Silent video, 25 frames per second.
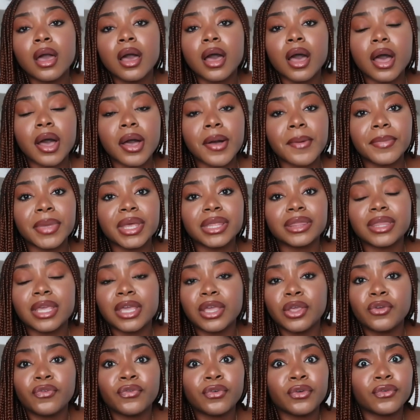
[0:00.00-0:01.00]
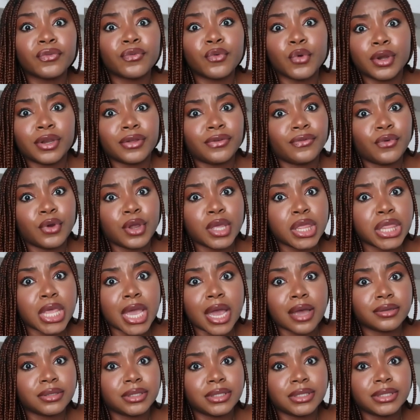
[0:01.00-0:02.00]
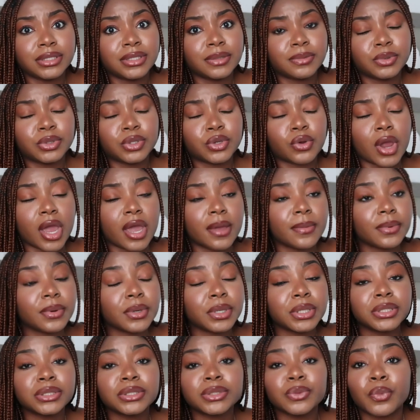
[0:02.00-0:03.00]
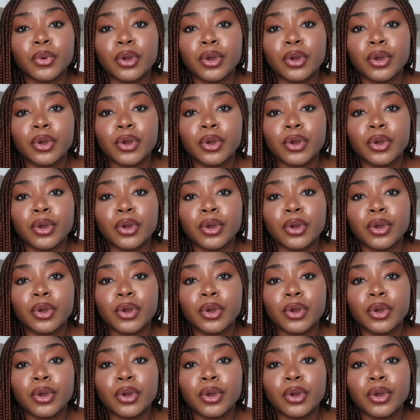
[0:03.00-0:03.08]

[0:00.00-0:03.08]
Um, and thank you for forty-four thousand subscribers.